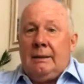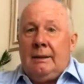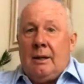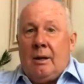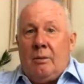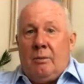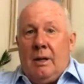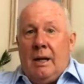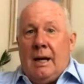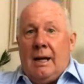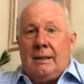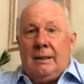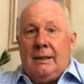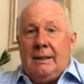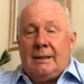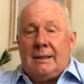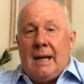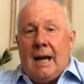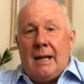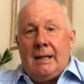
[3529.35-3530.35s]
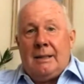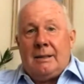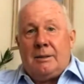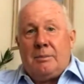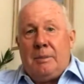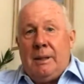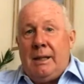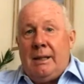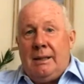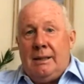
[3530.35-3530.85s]
You know, we had the
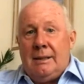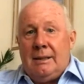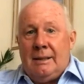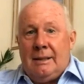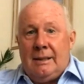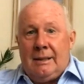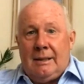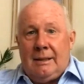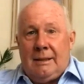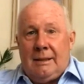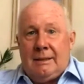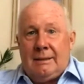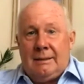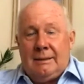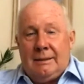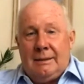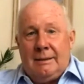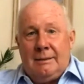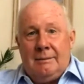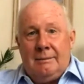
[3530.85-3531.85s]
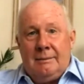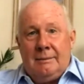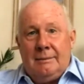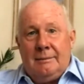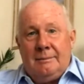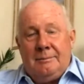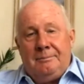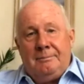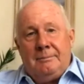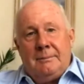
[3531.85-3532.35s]
Italians beat, and